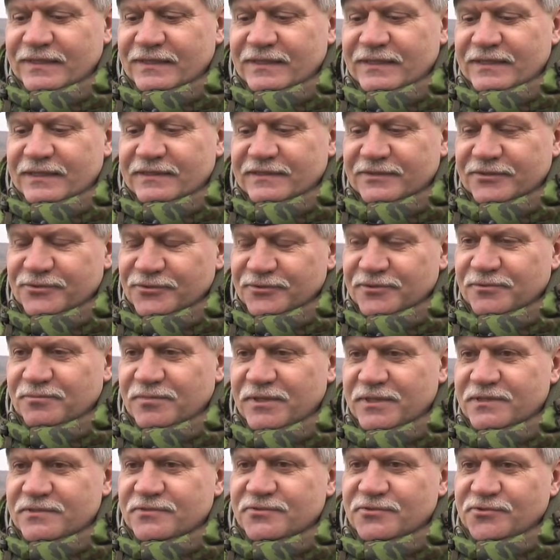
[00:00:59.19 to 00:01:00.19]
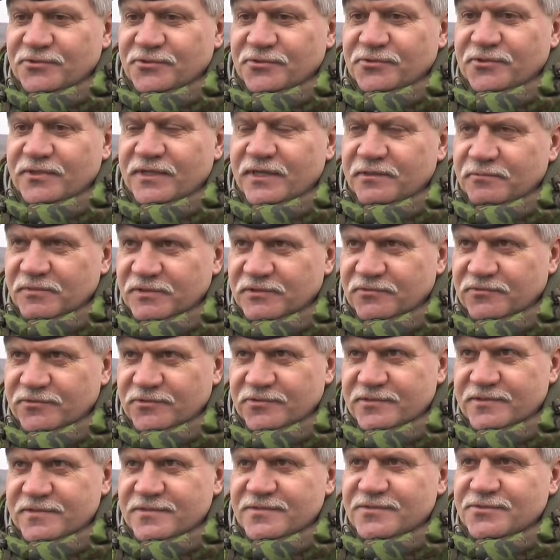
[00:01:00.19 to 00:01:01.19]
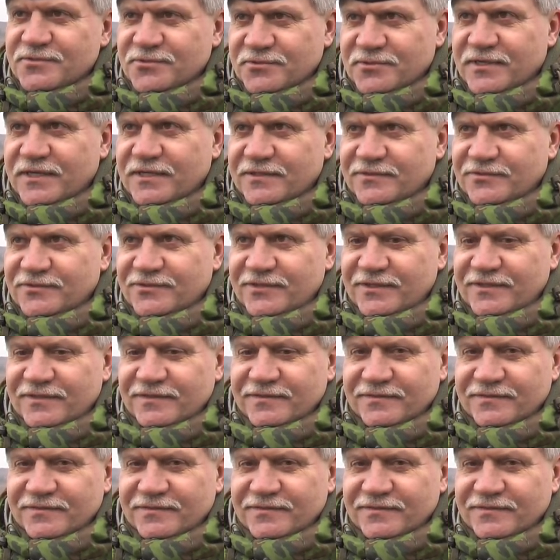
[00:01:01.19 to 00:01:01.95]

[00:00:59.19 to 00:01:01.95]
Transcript: And all the best to your armed forces, your country.